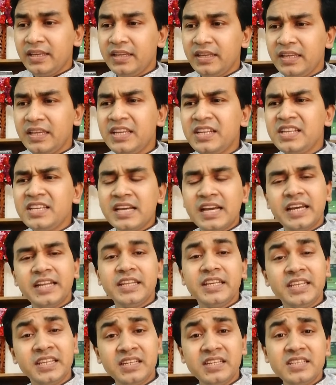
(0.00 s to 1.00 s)

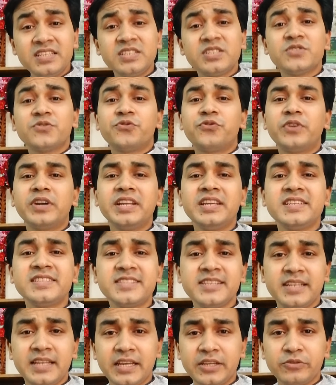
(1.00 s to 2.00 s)
English is a very easy
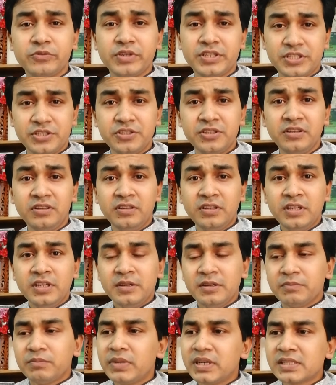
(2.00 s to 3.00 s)
language,
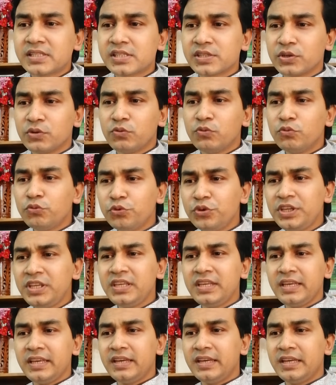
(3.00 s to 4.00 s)
but we
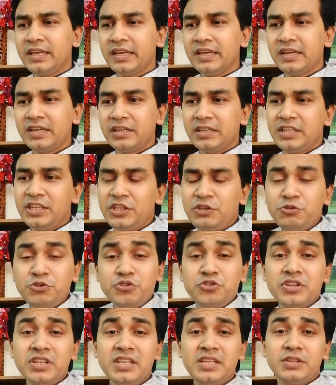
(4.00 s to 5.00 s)

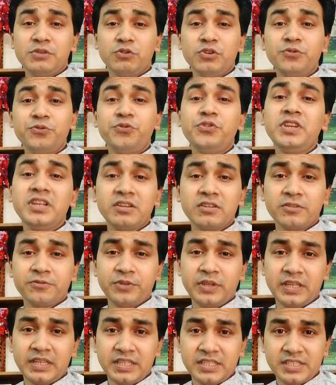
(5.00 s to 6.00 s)
fear of
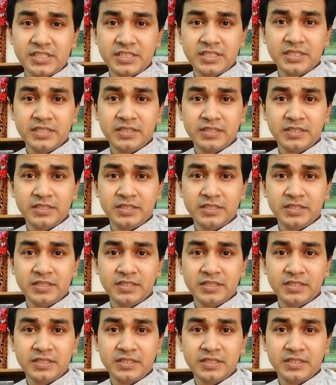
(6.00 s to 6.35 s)
English.